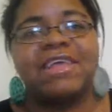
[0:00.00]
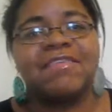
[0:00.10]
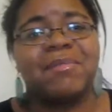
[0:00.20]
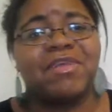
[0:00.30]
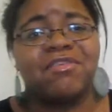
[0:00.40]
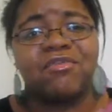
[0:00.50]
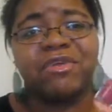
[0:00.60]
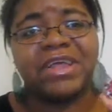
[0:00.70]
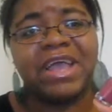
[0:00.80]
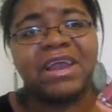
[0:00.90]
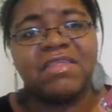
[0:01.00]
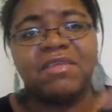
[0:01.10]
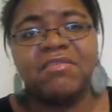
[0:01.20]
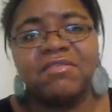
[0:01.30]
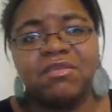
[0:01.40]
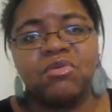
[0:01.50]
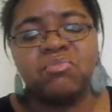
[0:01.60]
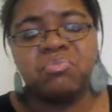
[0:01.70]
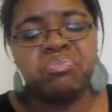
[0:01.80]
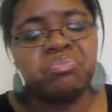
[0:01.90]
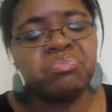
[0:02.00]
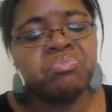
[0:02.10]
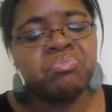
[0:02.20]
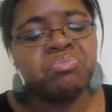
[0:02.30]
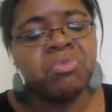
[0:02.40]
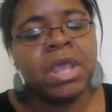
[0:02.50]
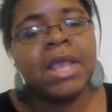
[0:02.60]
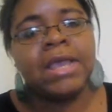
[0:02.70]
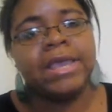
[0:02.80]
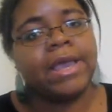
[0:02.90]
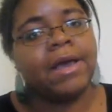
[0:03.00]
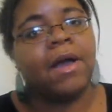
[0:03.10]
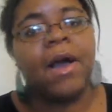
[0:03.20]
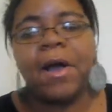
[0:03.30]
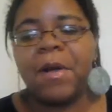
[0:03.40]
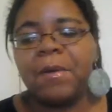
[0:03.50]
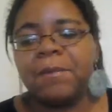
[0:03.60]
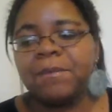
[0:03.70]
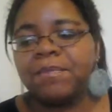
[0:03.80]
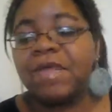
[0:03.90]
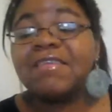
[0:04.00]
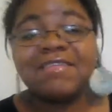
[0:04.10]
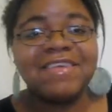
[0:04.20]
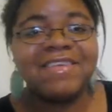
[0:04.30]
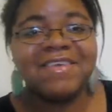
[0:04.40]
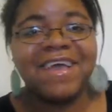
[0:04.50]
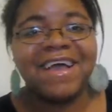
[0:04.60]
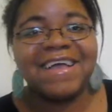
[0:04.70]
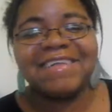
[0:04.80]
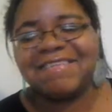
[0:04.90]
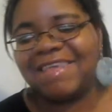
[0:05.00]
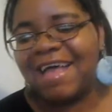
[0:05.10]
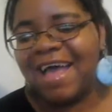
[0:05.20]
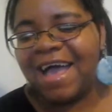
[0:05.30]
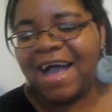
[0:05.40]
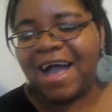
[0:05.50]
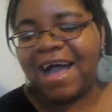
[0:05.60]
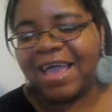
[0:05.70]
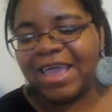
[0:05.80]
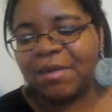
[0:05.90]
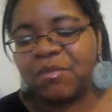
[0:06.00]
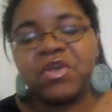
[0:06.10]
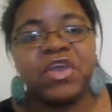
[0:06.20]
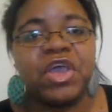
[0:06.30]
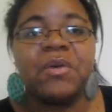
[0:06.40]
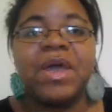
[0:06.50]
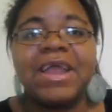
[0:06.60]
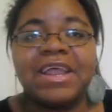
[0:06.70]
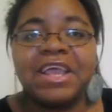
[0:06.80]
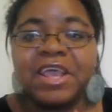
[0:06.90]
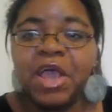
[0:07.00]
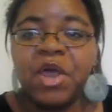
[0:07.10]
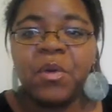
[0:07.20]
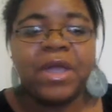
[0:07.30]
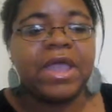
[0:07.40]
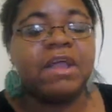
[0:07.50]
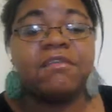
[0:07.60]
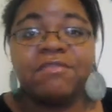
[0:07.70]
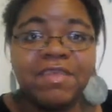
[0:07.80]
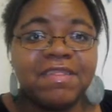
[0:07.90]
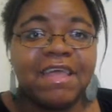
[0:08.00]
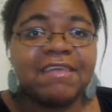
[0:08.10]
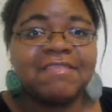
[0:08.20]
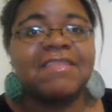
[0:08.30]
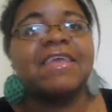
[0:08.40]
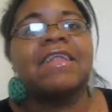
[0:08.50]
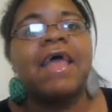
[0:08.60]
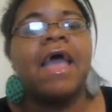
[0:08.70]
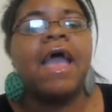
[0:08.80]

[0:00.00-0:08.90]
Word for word: because I'm actually running out of this. So yeah, um, that's it, you guys. I am going to go ahead and go and feed Langston.